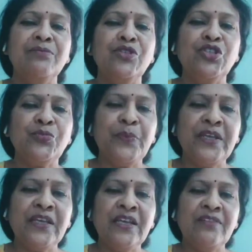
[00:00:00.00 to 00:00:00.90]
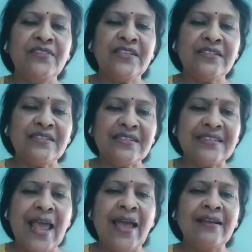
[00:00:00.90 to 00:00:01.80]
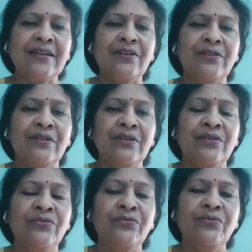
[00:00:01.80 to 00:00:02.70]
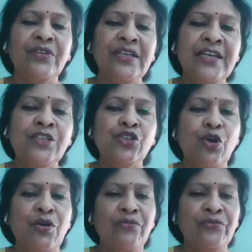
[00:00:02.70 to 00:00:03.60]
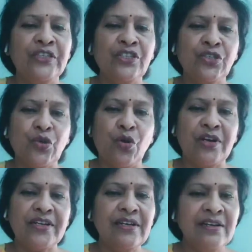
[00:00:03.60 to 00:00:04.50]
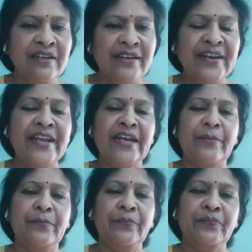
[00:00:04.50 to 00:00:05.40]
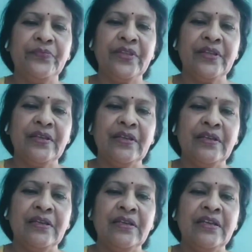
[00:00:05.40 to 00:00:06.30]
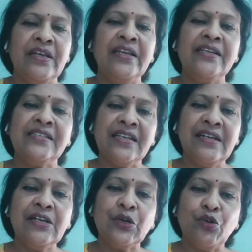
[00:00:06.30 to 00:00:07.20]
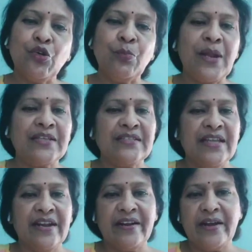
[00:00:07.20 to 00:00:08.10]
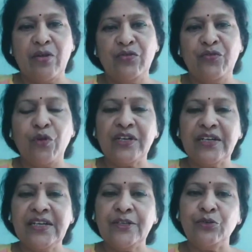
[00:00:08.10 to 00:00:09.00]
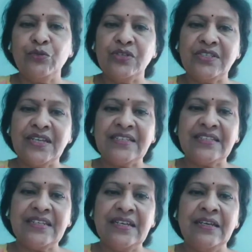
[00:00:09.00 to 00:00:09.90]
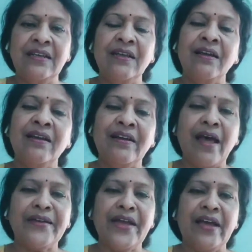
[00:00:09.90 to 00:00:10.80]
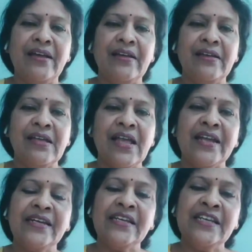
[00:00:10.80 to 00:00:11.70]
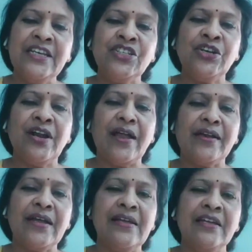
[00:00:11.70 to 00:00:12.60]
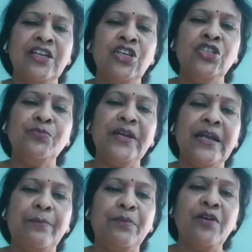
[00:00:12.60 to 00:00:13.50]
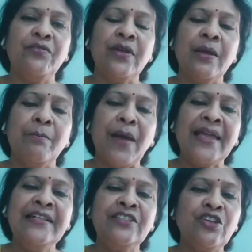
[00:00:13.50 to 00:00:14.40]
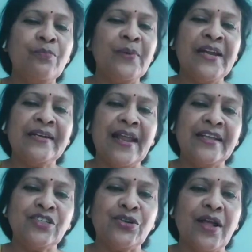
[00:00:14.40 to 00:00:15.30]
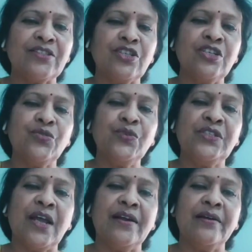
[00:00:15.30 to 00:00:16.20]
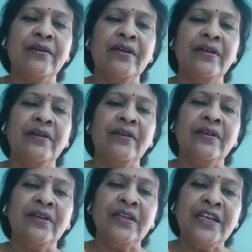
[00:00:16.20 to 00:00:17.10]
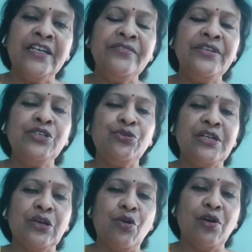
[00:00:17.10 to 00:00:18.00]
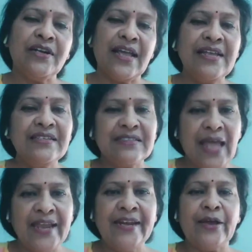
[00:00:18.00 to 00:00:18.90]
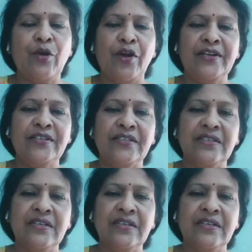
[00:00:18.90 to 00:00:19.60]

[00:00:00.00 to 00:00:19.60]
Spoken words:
Speaking of the stack, each of which is called a granum. In a single chloroplast, there are around 40 to 60 grana, and each grana is made up of piles of plate-like structures which are individually called as thylakoids.